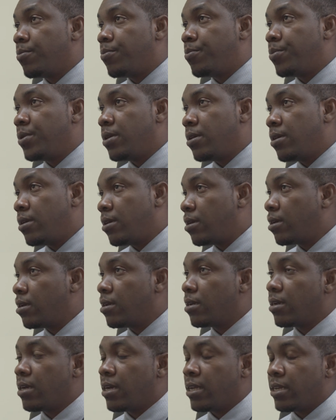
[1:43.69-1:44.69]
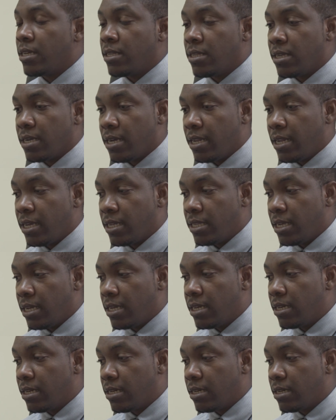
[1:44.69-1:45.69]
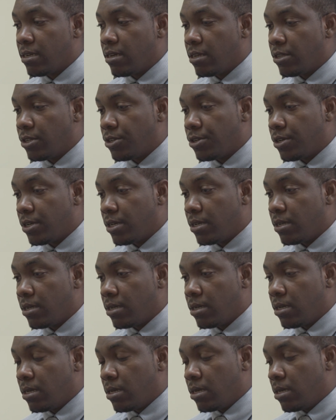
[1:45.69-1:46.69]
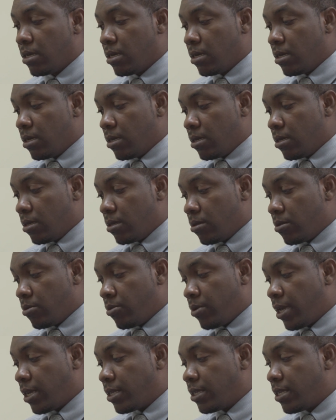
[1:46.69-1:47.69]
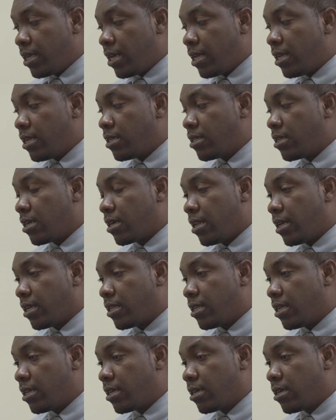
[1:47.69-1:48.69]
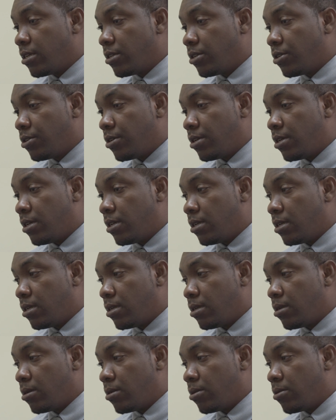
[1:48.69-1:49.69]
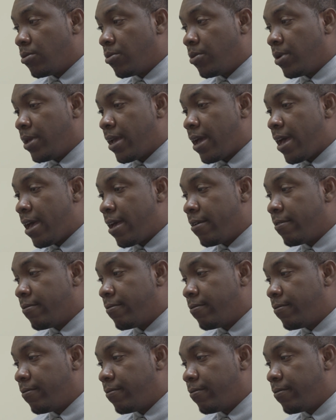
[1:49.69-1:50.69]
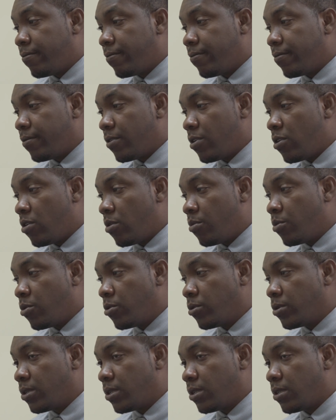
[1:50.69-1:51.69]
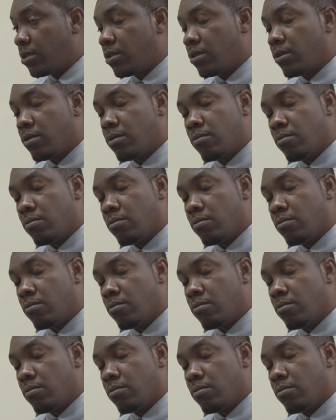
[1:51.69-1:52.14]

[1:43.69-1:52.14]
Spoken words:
being an interconnected country. When I say an interconnected country, we have almost